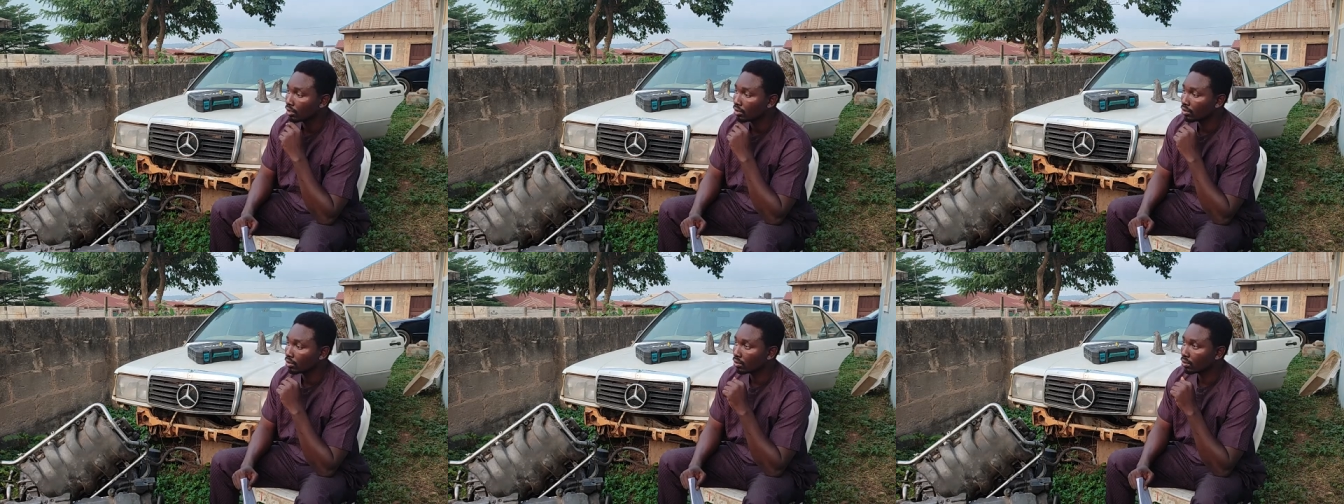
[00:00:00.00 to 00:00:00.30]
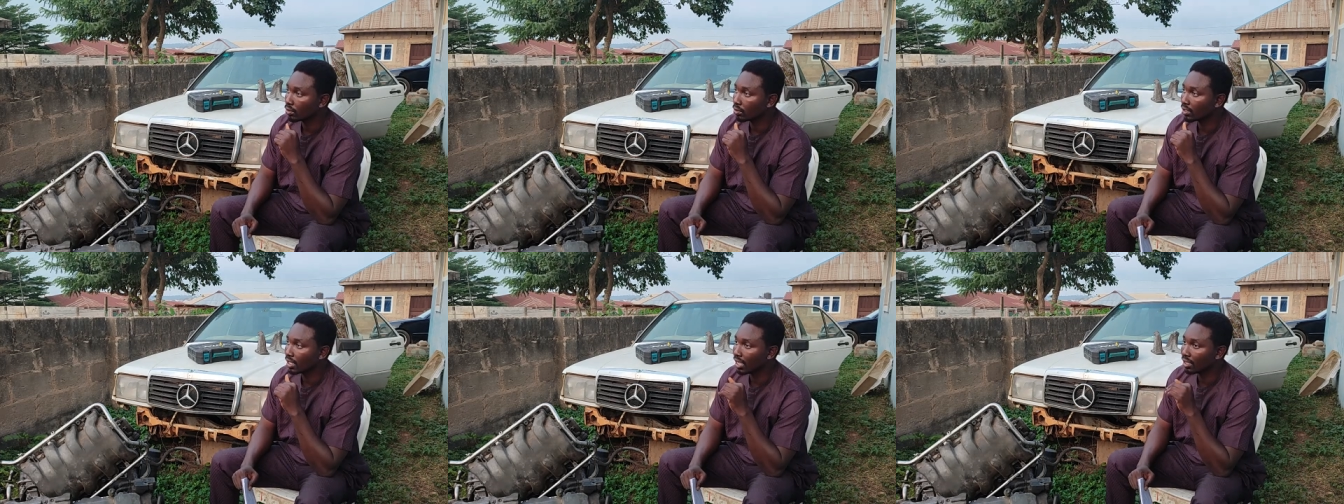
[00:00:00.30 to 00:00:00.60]

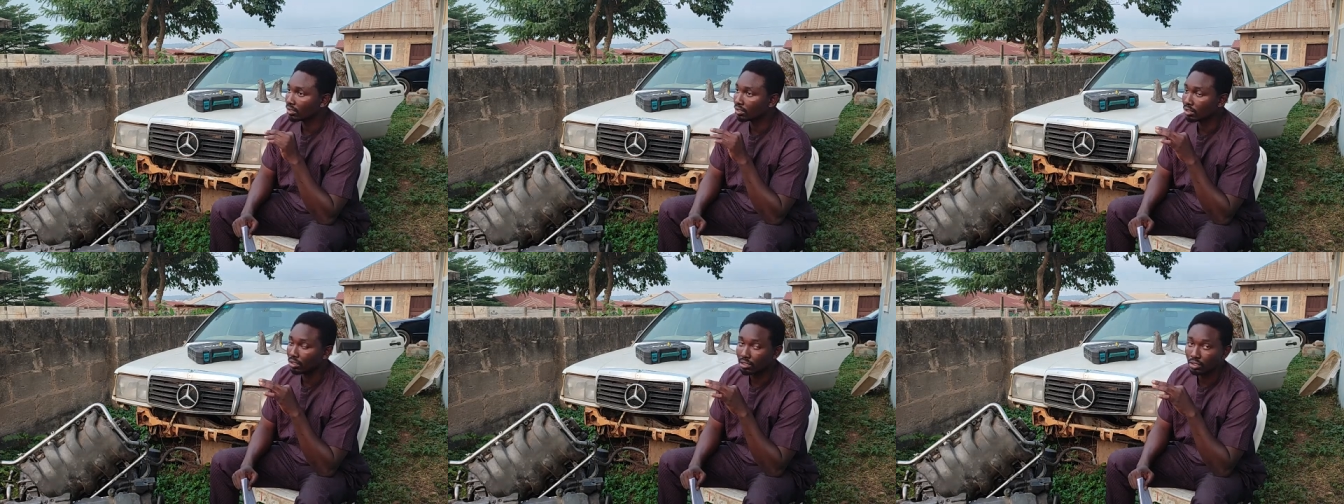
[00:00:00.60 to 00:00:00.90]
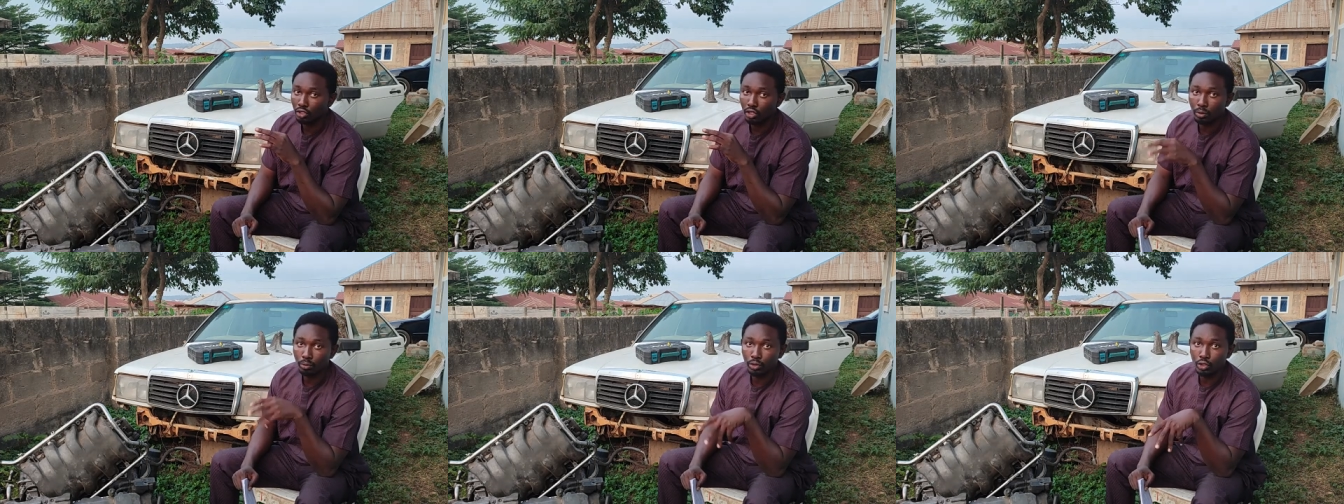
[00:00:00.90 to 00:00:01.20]
So that's the
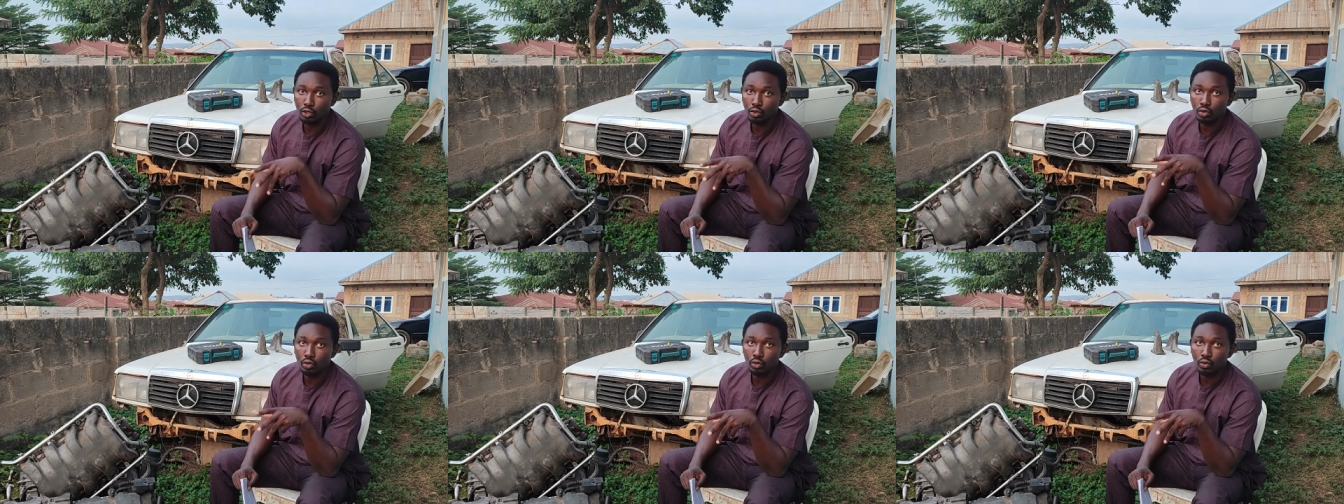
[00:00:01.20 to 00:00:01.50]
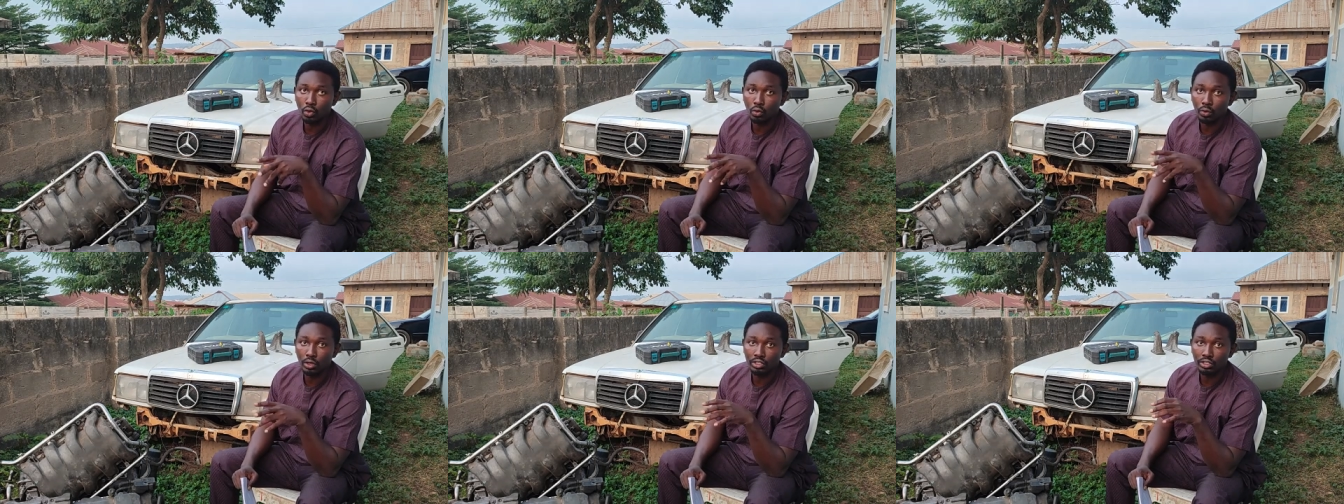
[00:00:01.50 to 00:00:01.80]

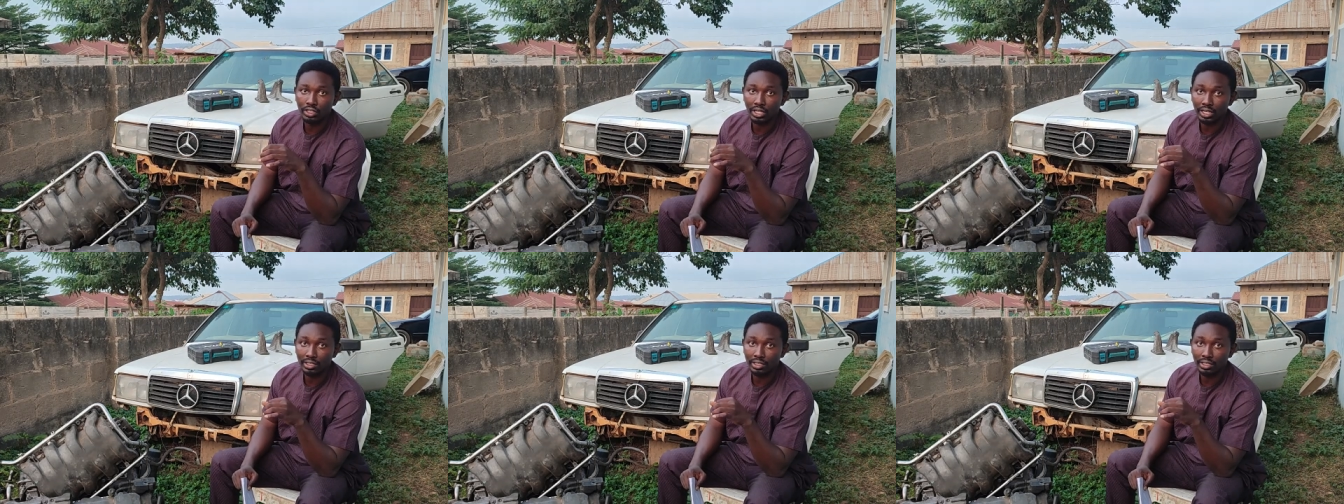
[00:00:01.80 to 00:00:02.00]
W201